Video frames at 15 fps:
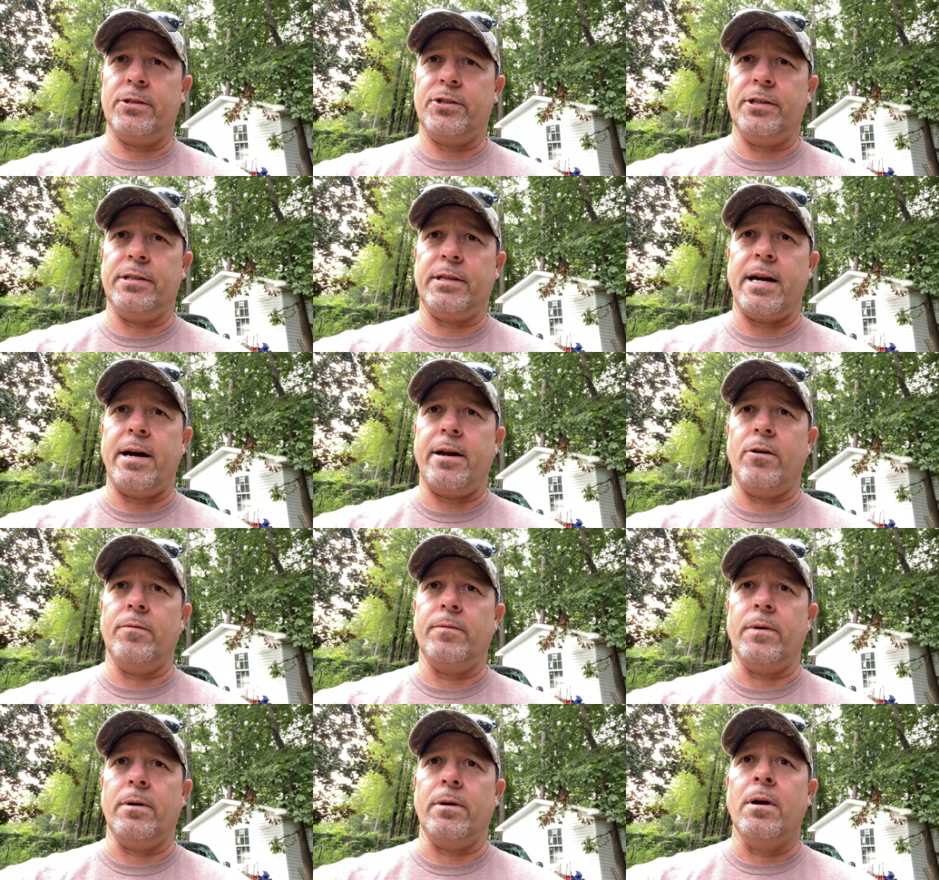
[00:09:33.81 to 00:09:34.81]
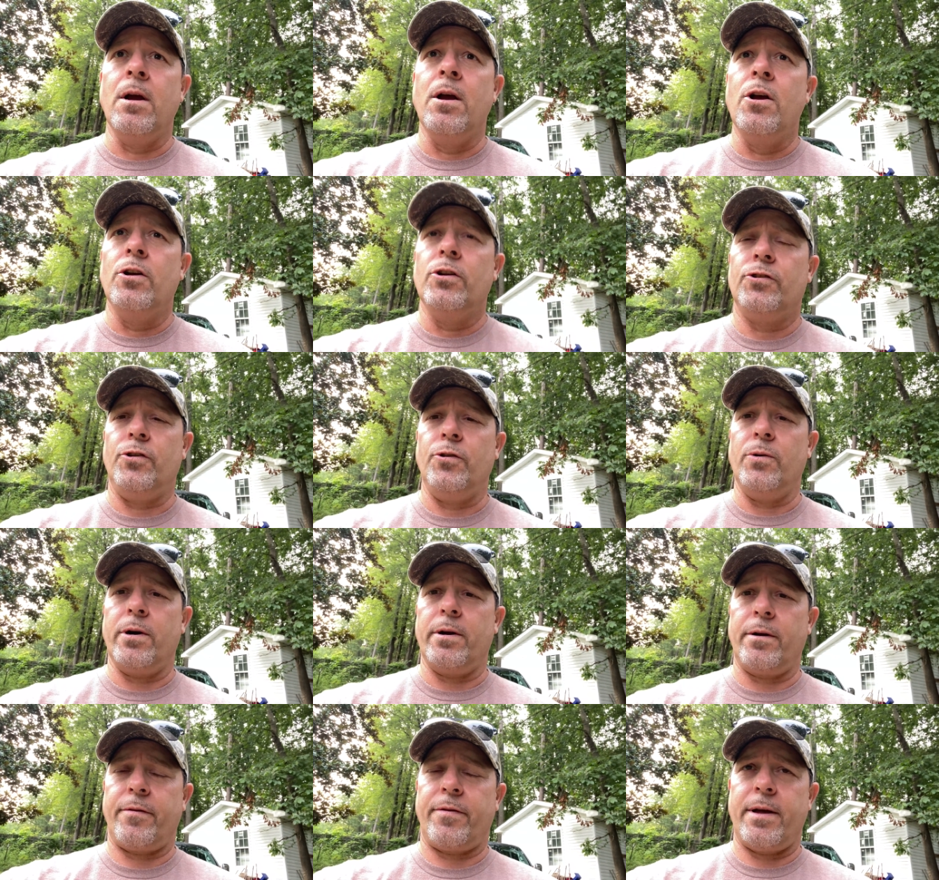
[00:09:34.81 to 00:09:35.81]
She's got over two
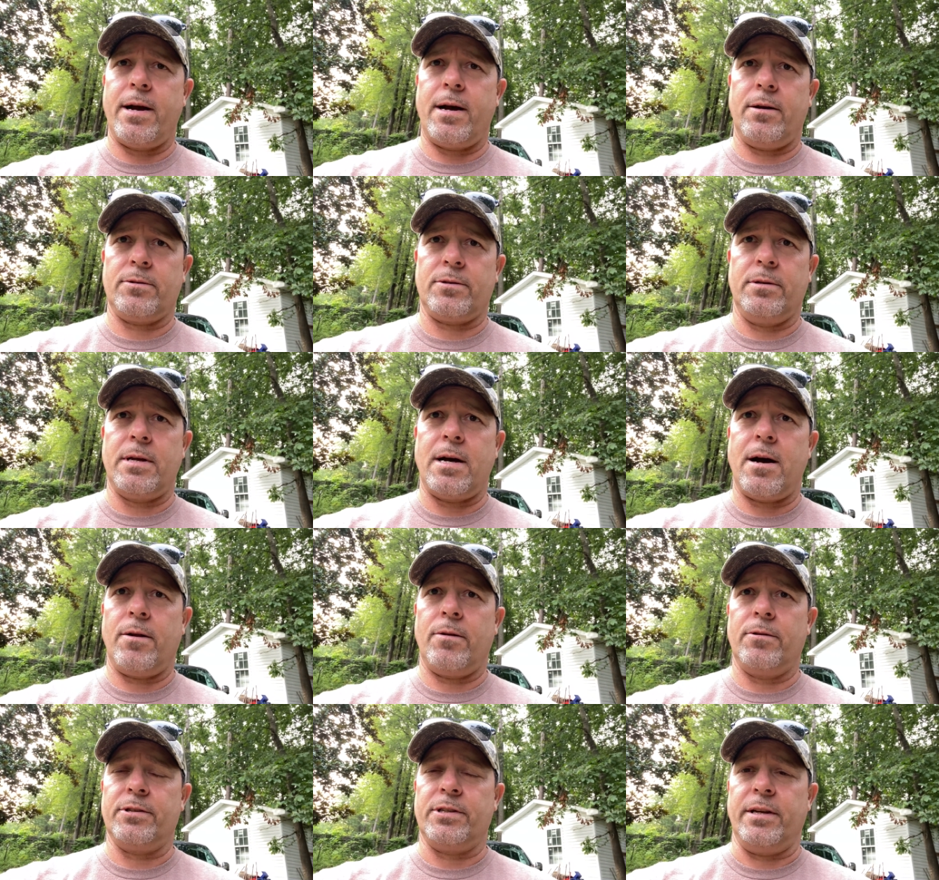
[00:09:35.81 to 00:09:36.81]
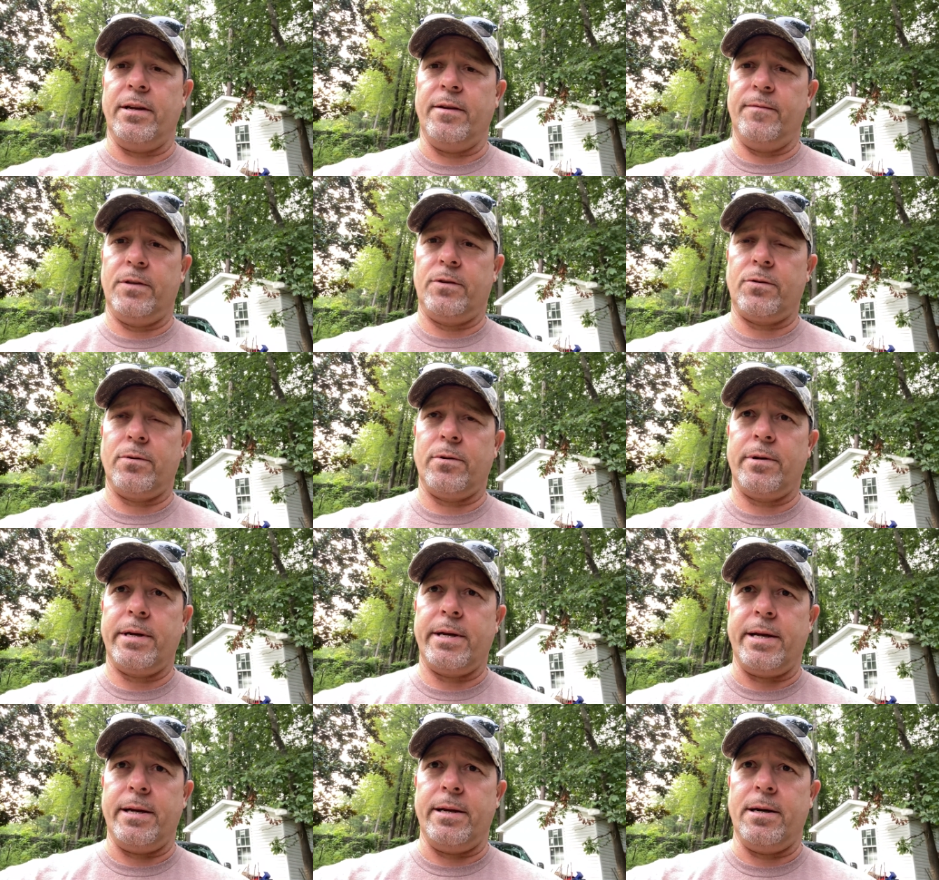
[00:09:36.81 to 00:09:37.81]
hundred thousand dollars in
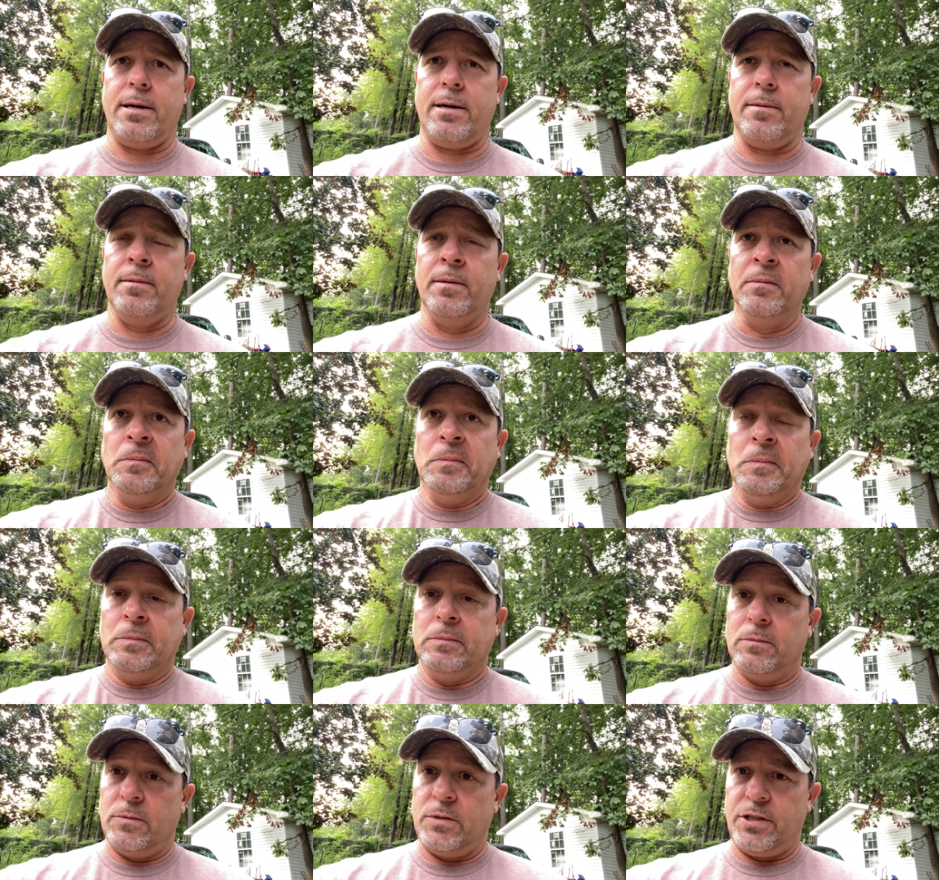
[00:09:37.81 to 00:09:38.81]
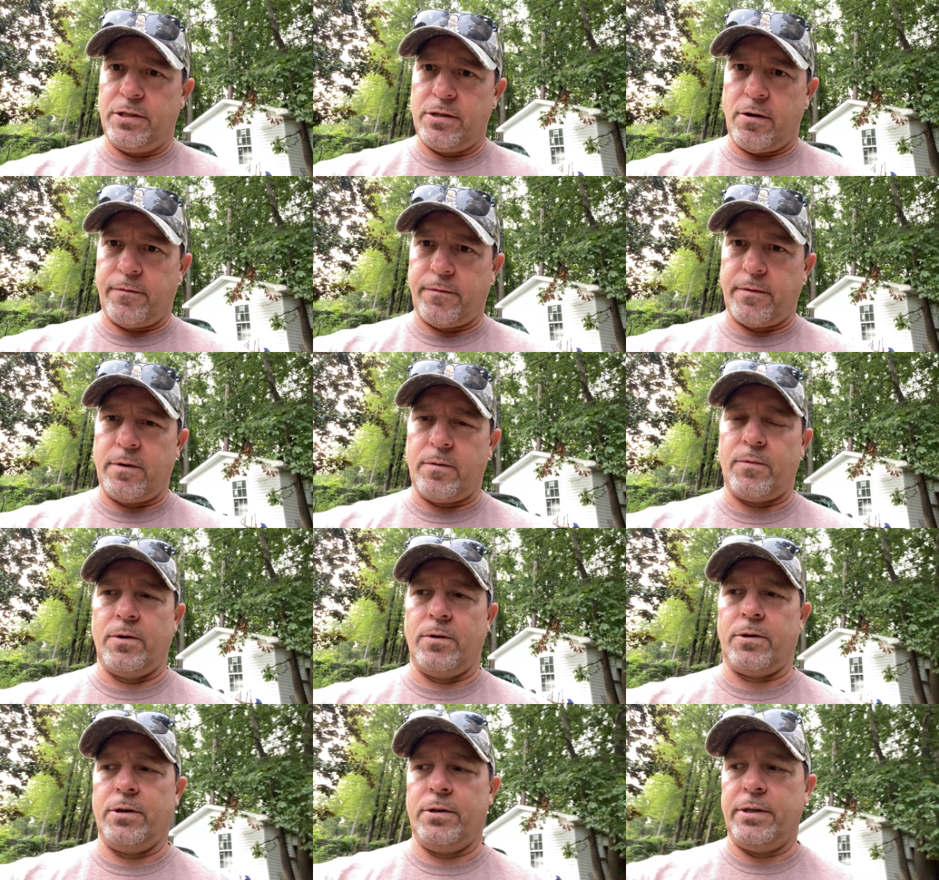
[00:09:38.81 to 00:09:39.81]
inventory, and uh, she's offering a
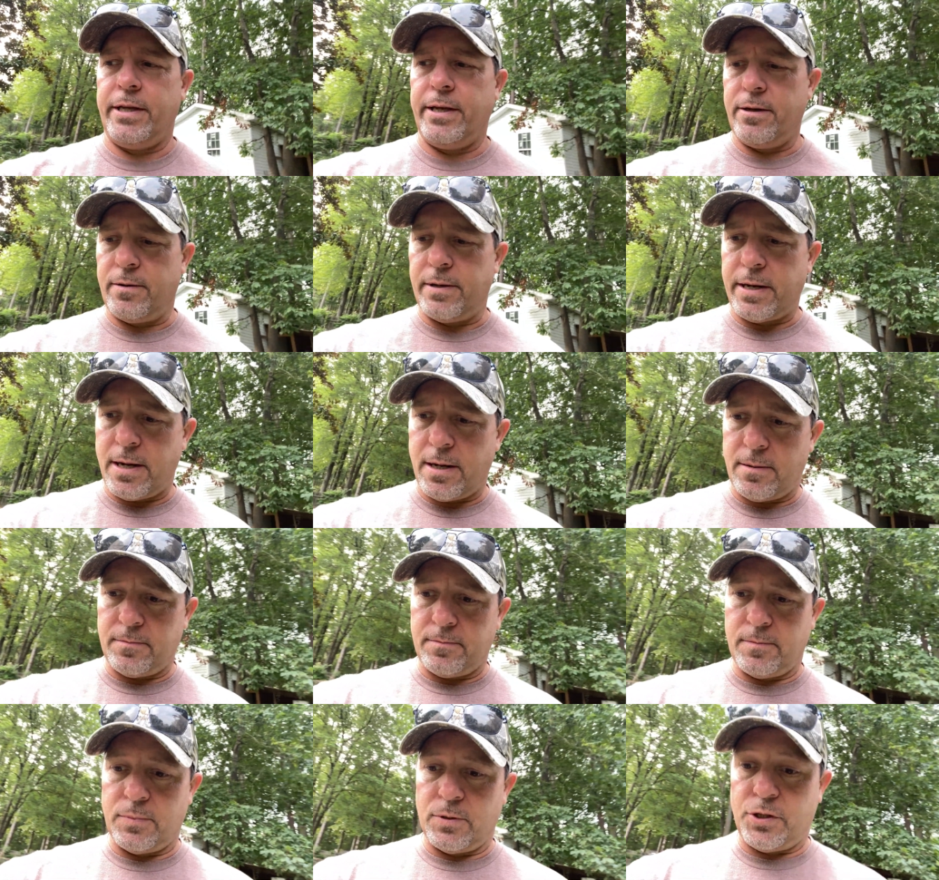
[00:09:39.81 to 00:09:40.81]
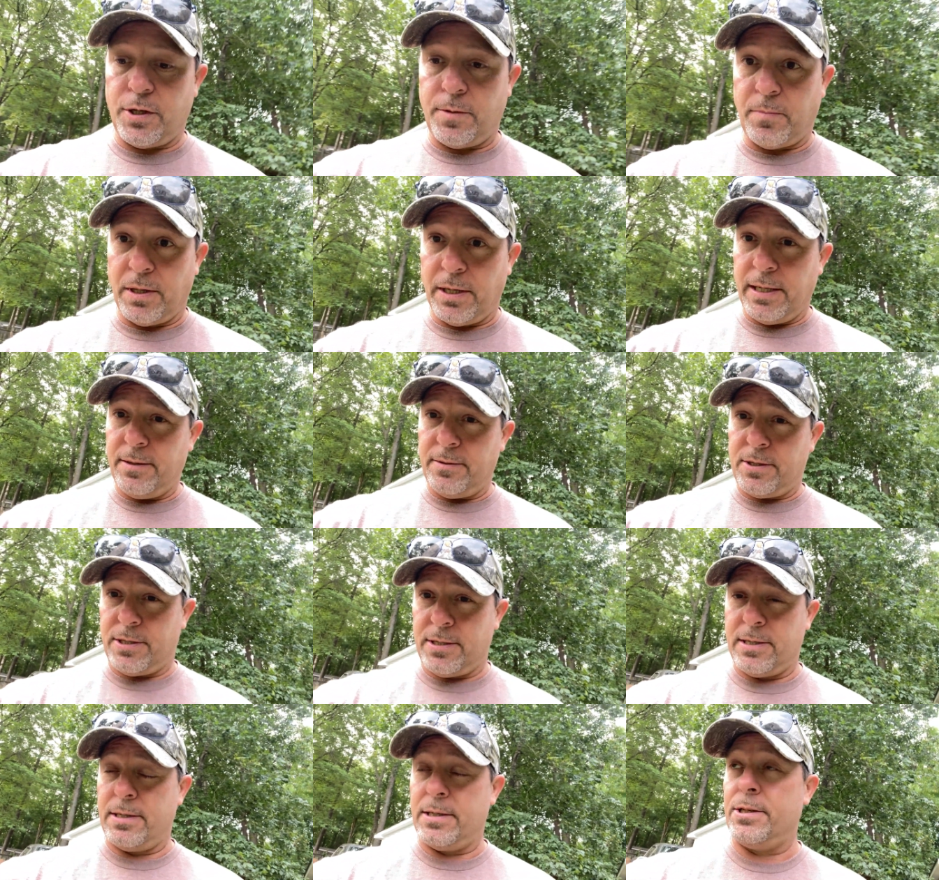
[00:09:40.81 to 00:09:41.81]
real good deal. And um, she
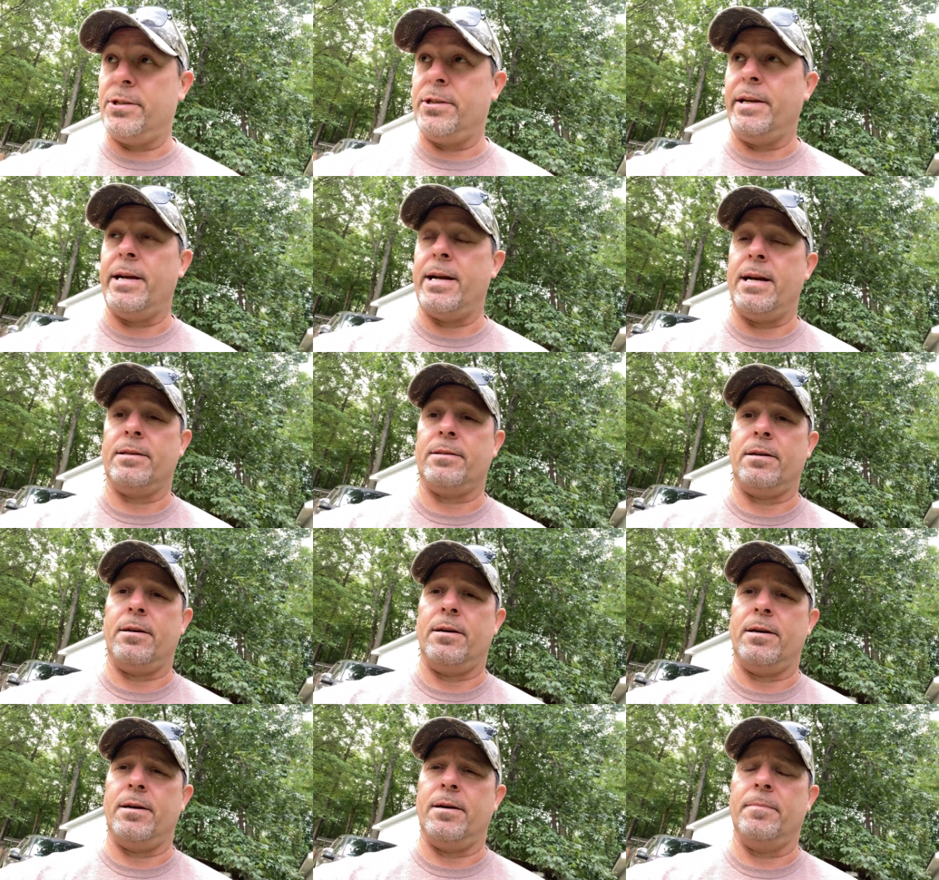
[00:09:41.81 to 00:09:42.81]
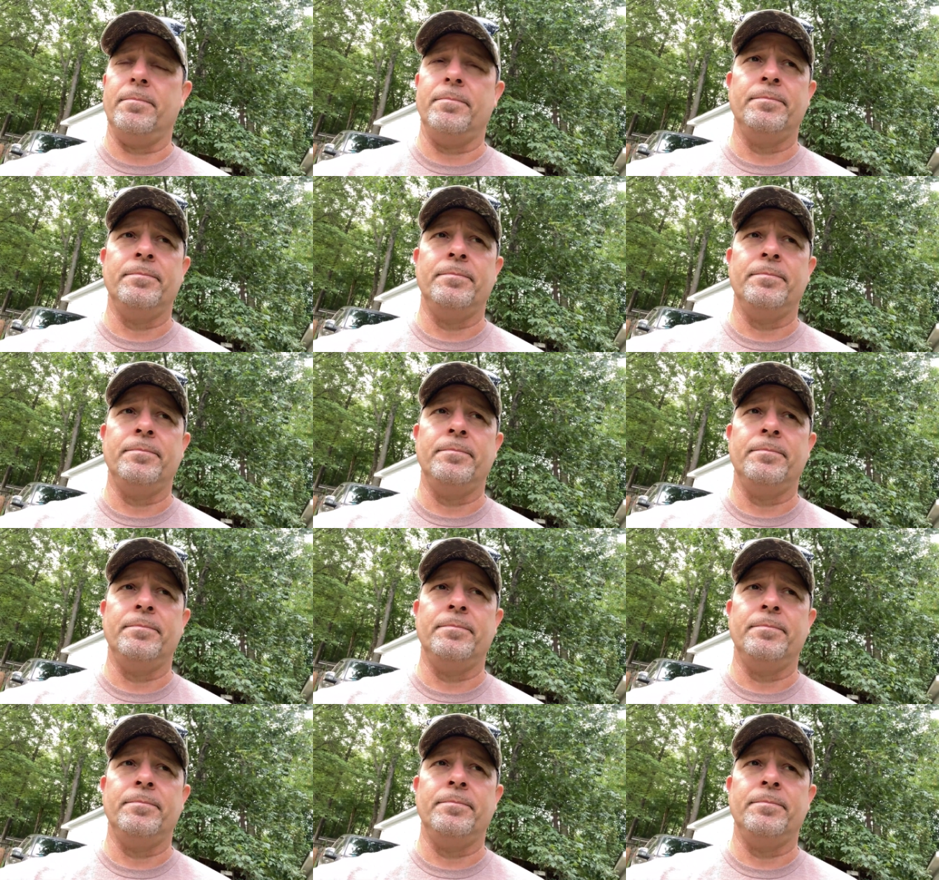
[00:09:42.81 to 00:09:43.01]
believes she has a, a